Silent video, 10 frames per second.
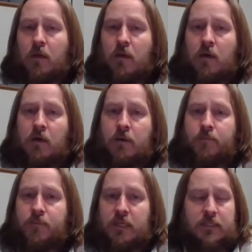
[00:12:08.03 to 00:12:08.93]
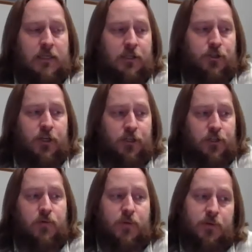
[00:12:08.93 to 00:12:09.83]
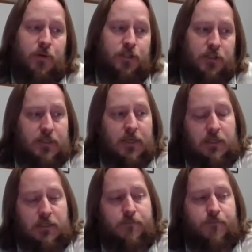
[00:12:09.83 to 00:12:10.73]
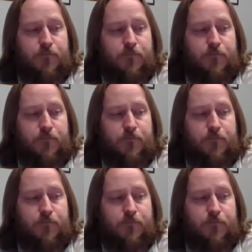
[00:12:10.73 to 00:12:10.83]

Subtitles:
The Ascend Education quiz questions, that is.